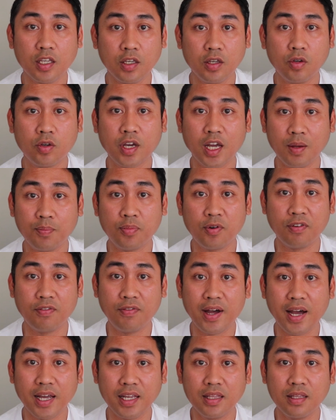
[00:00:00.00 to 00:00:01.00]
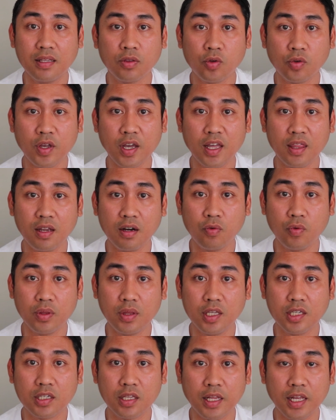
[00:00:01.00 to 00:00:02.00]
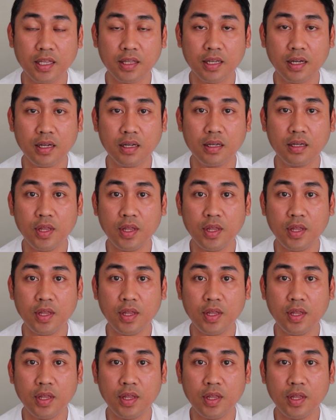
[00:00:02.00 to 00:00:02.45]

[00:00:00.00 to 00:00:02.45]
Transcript: you can provide together with this letter.